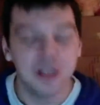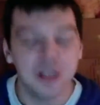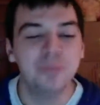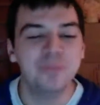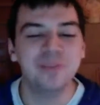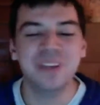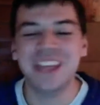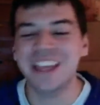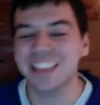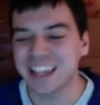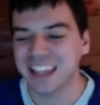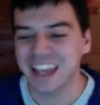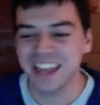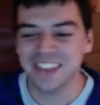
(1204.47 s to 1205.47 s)
yeah,
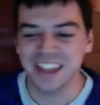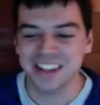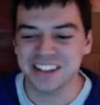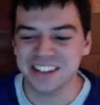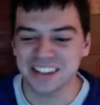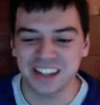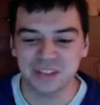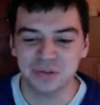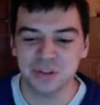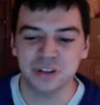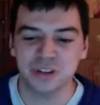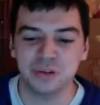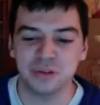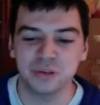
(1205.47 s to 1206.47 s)
and that's
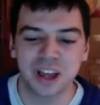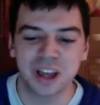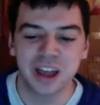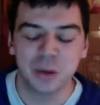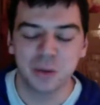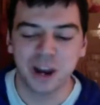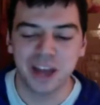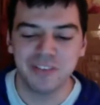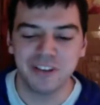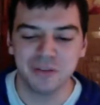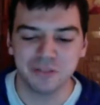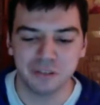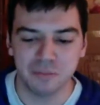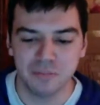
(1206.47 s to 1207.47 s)
what I
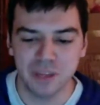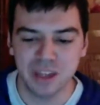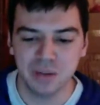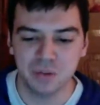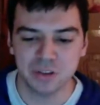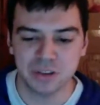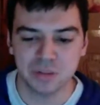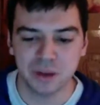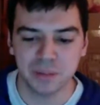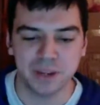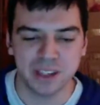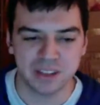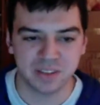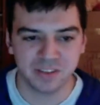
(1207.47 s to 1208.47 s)
found for me was my
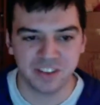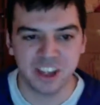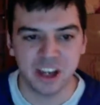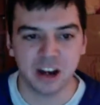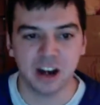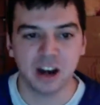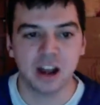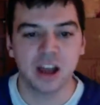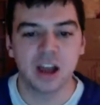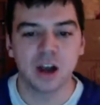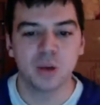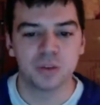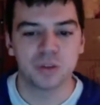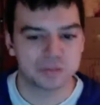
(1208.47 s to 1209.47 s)
biggest fear
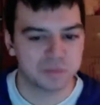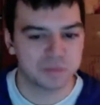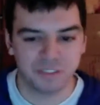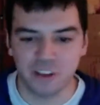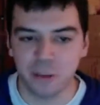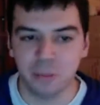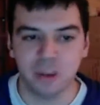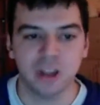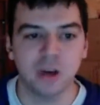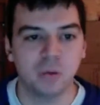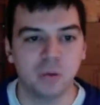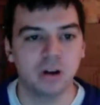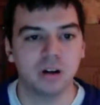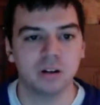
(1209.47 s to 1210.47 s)
was fumbling a
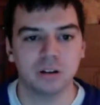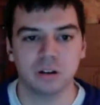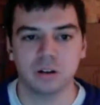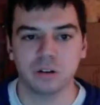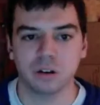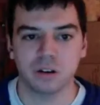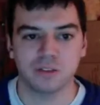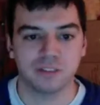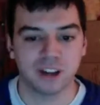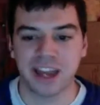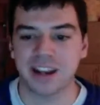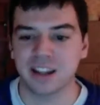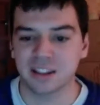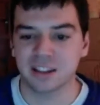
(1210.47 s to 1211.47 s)
word or
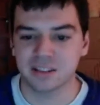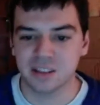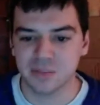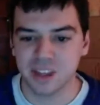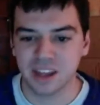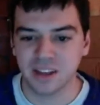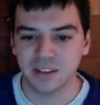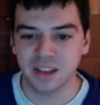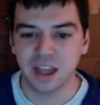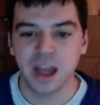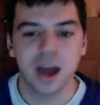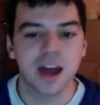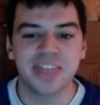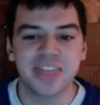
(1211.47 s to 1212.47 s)
forgetting something.
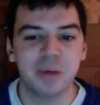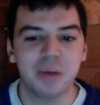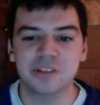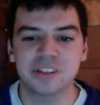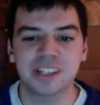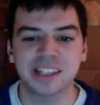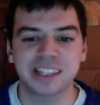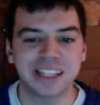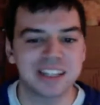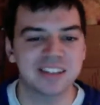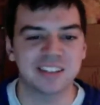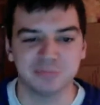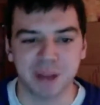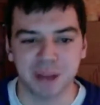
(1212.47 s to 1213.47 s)
That was the
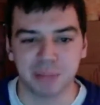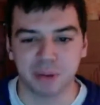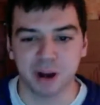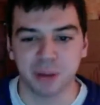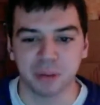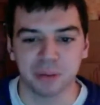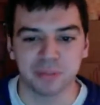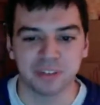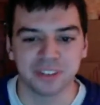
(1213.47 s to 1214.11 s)
least of my problems.